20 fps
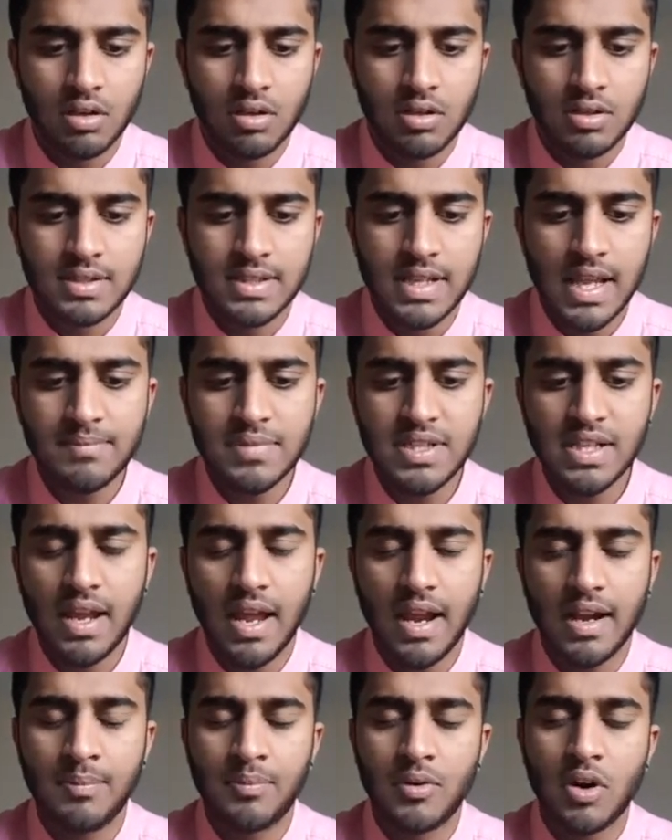Samsung
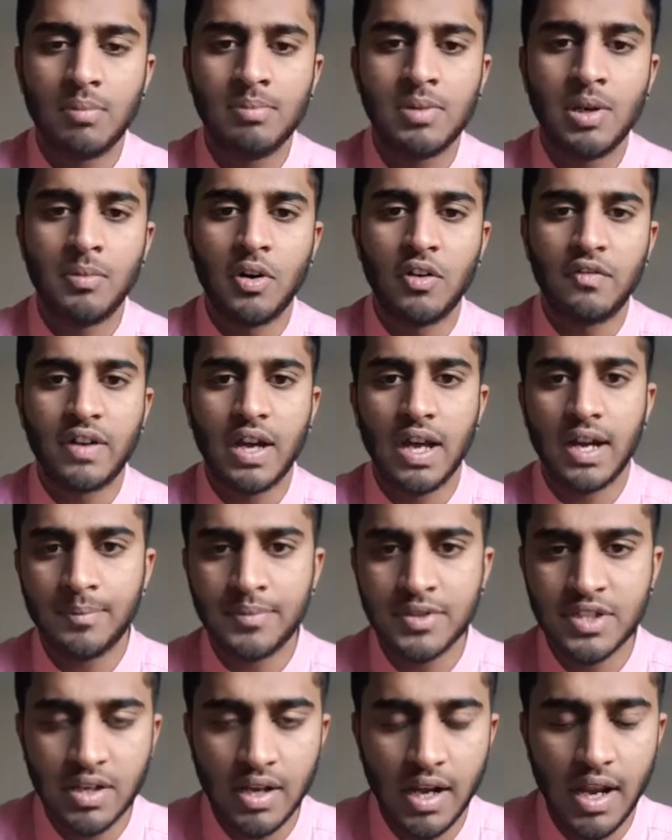had a problem of
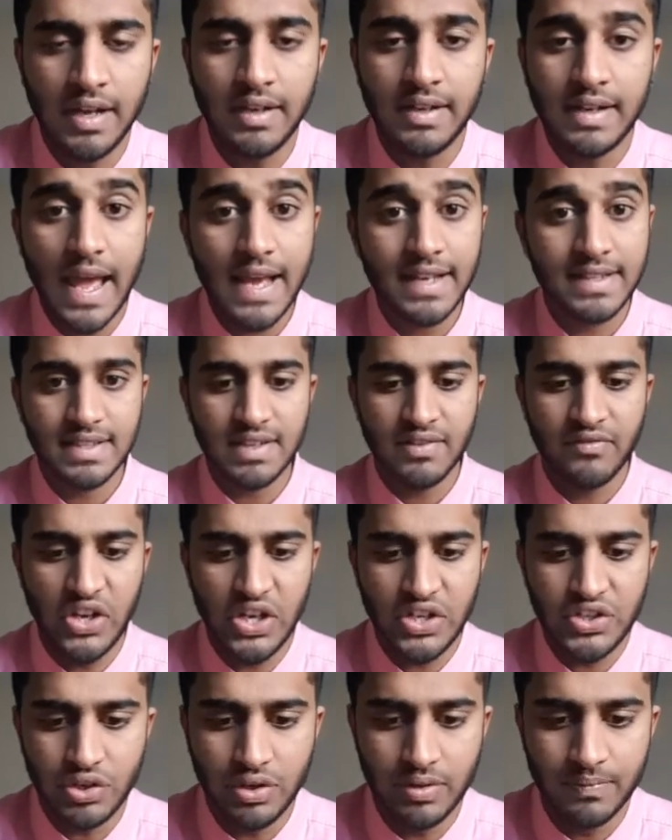corruption and tax
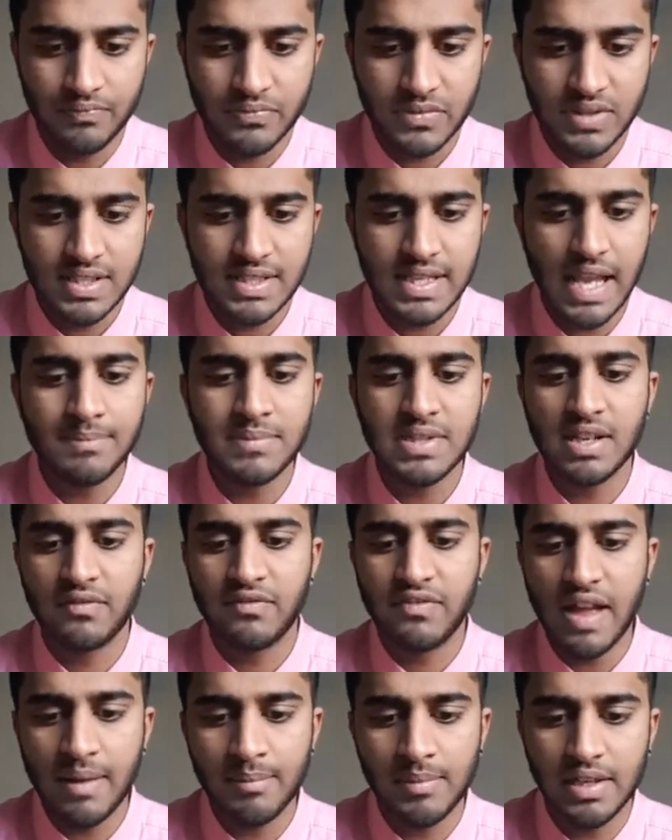evasion. Samsung
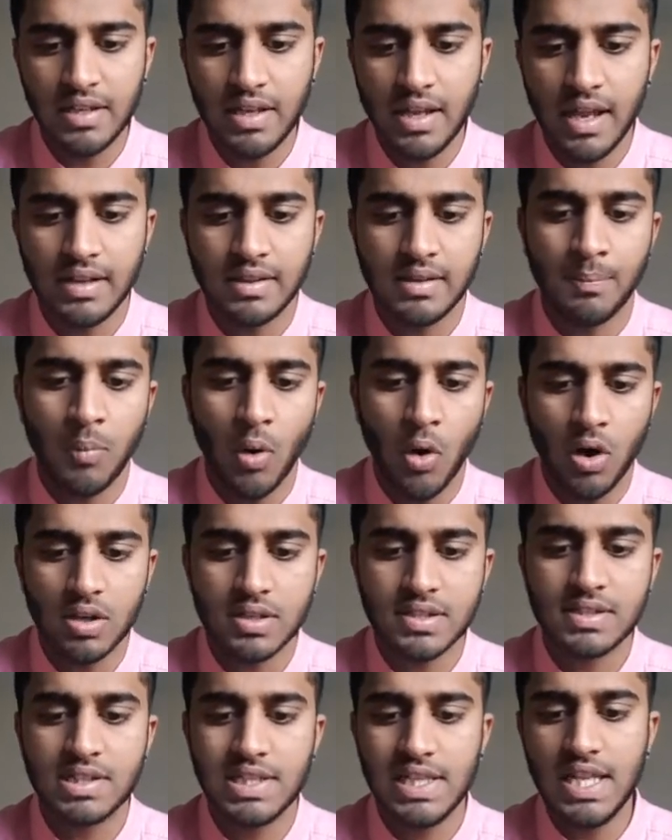family and the
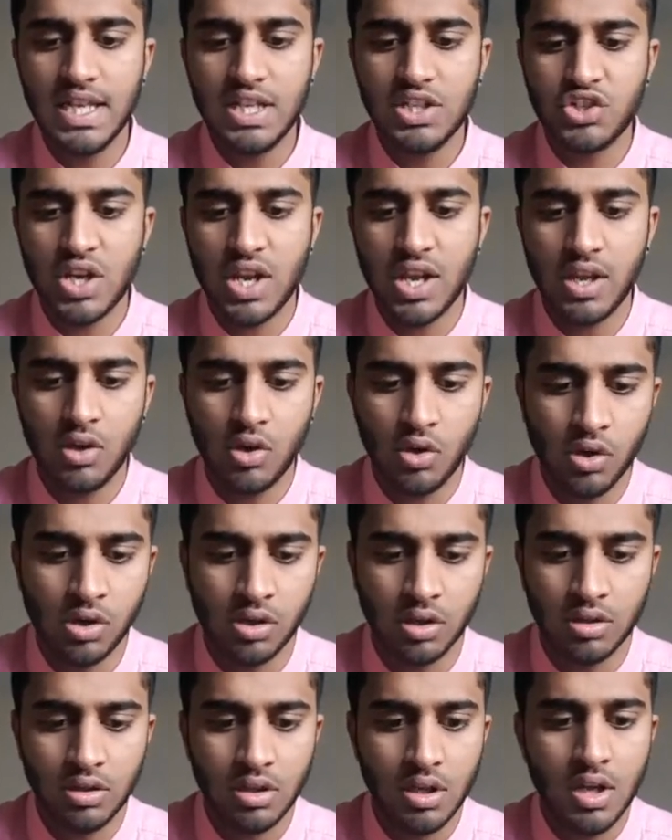boss Lee
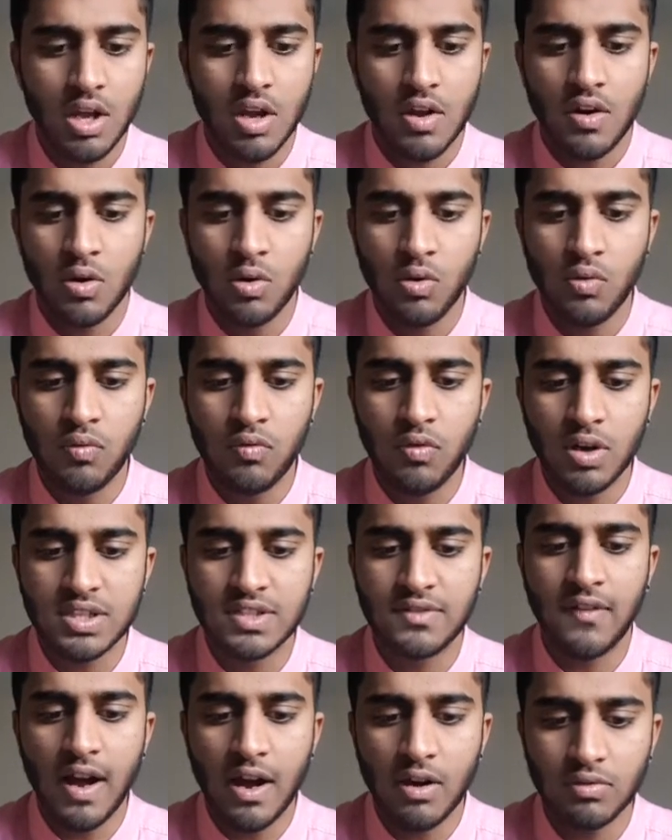Jae-ung, who was
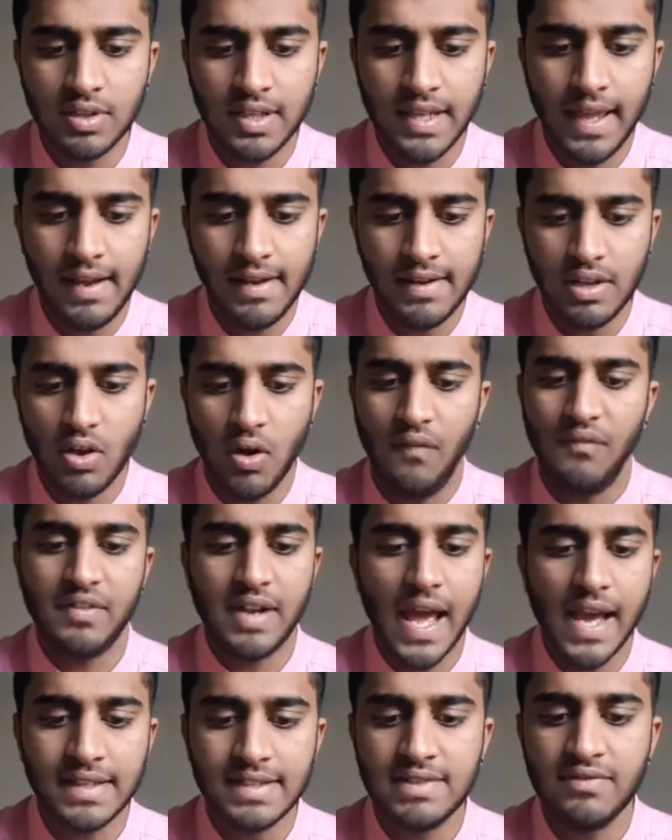found guilty of
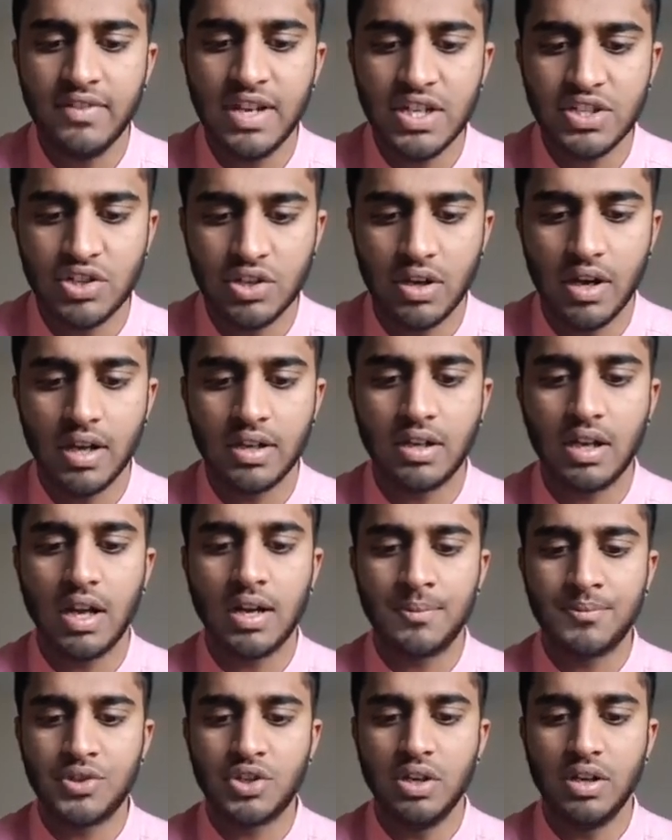tax evasion and
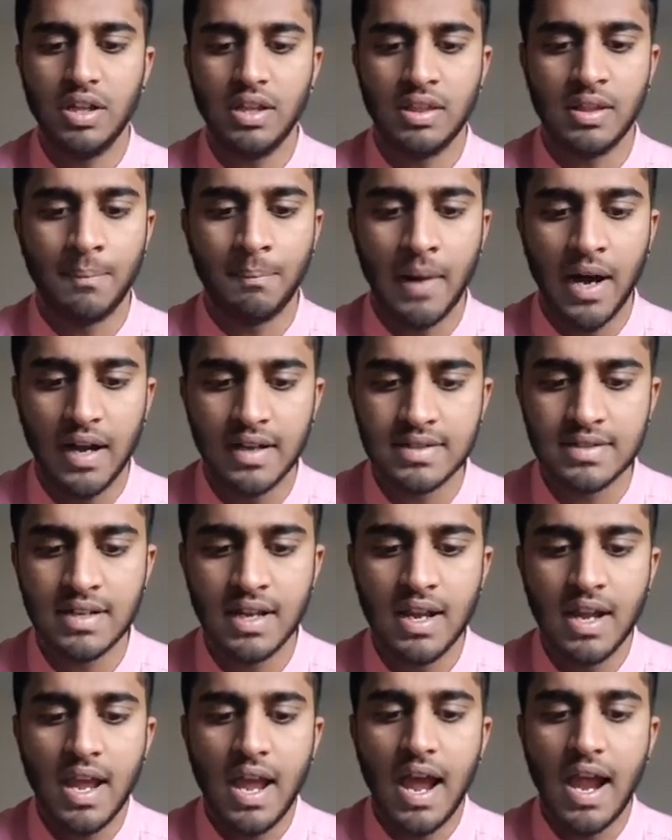corruption in the past,
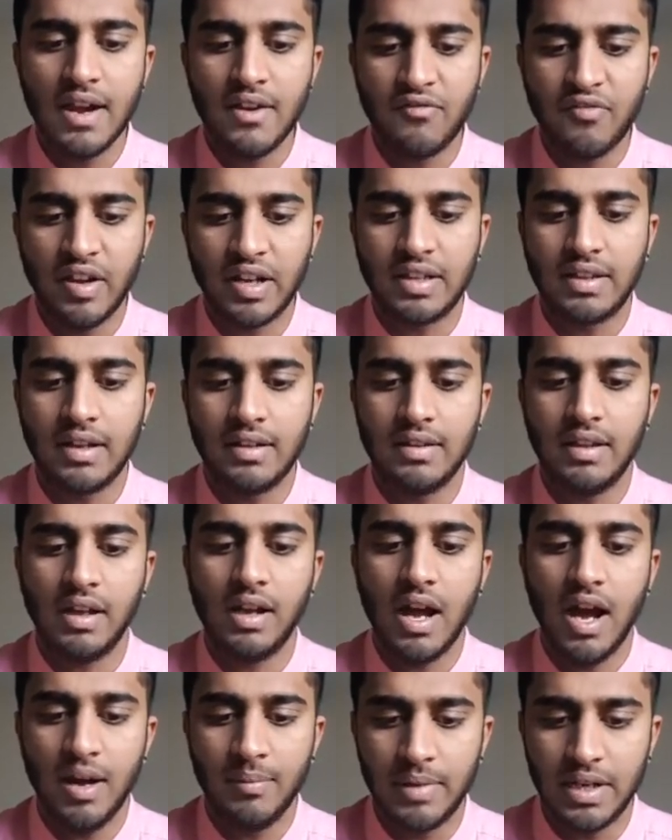had affected the
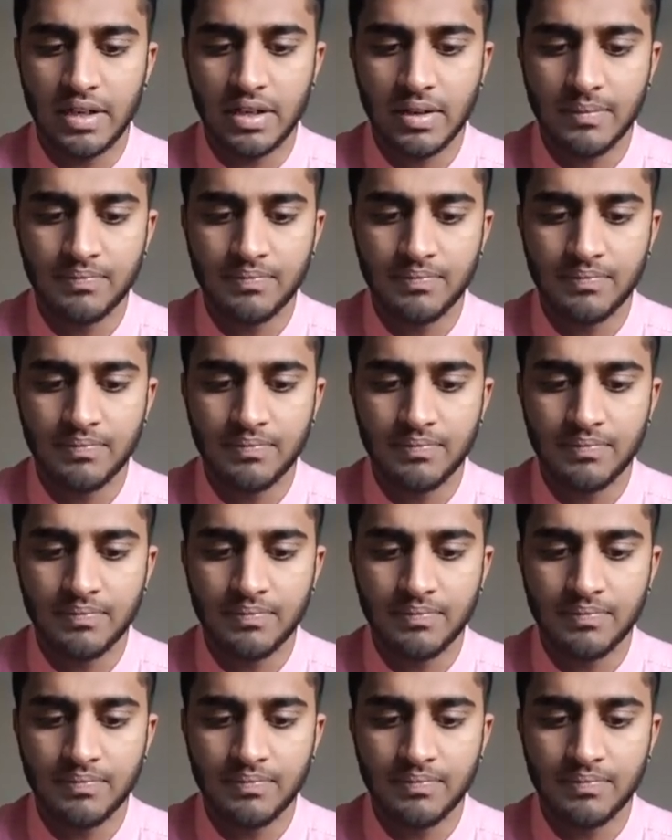government,